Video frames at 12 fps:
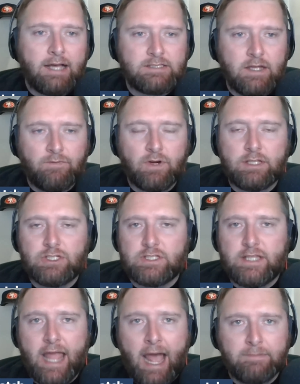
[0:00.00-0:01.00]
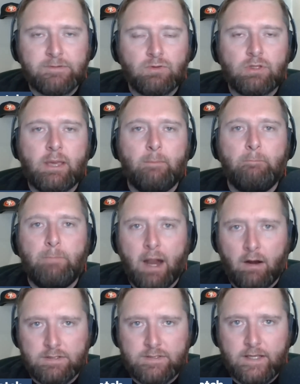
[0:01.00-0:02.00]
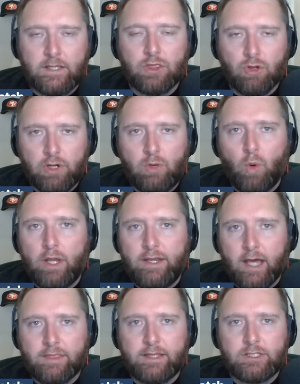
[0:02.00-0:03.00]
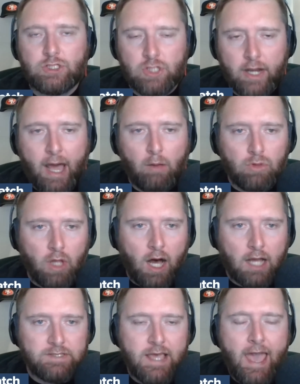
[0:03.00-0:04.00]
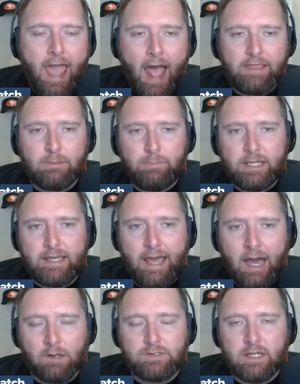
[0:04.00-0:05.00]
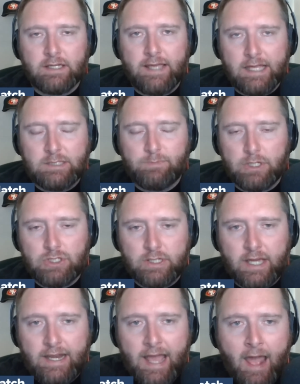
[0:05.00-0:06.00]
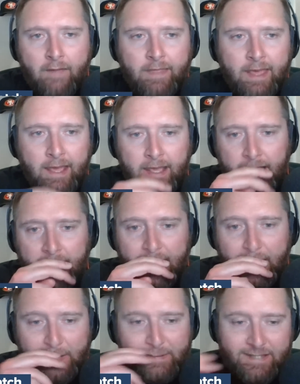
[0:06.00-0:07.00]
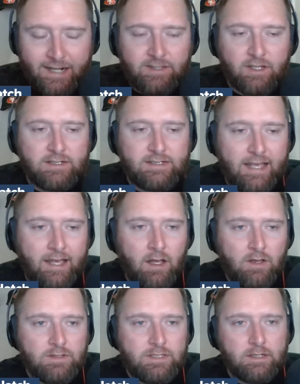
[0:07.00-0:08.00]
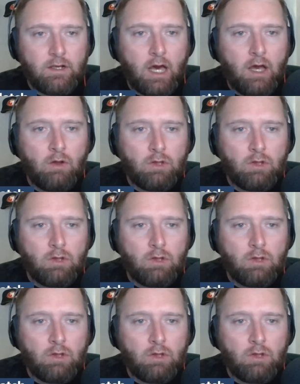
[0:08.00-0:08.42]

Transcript: suffered an absolutely embarrassing 31-0 shutout loss at the Big House against Michigan. They tucked their tails and